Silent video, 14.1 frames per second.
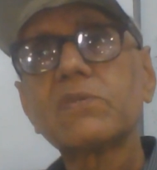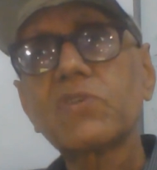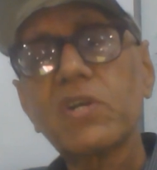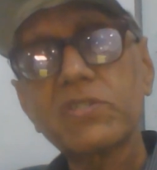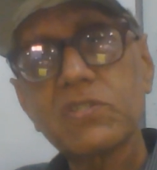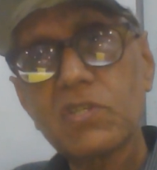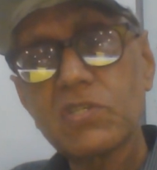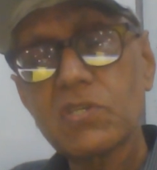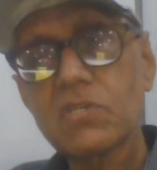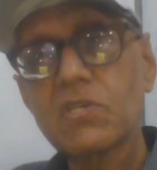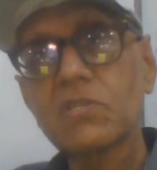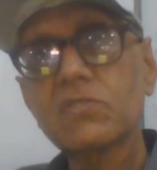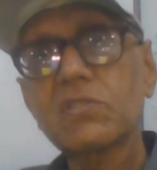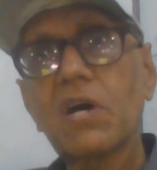Such
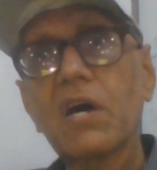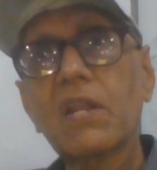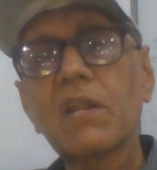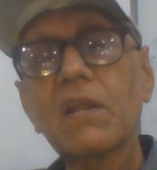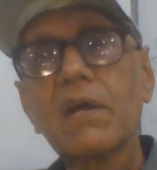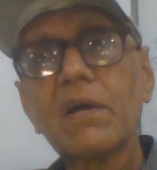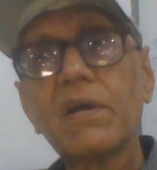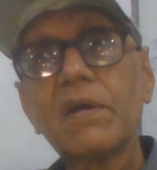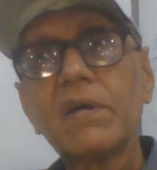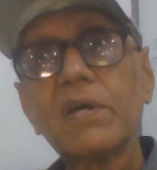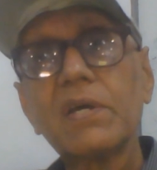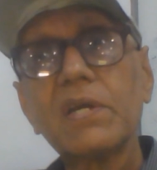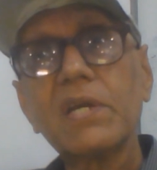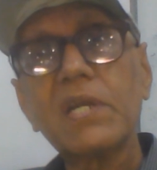decisions are
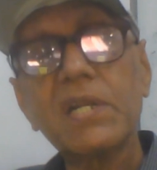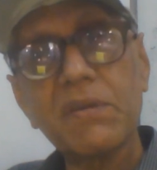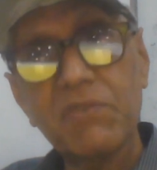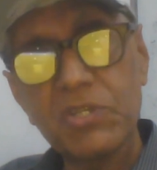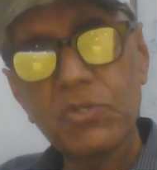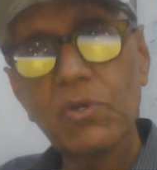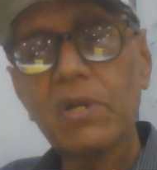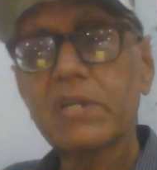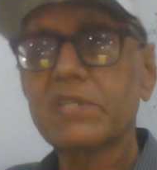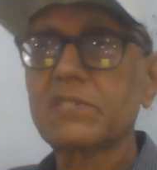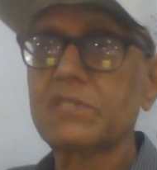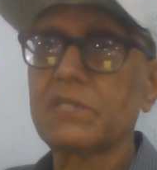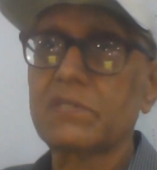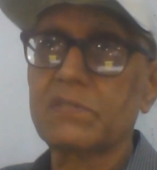individual
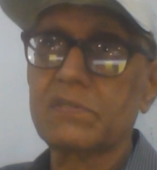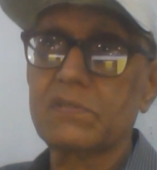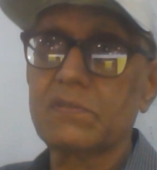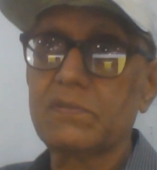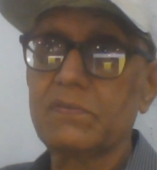decisions.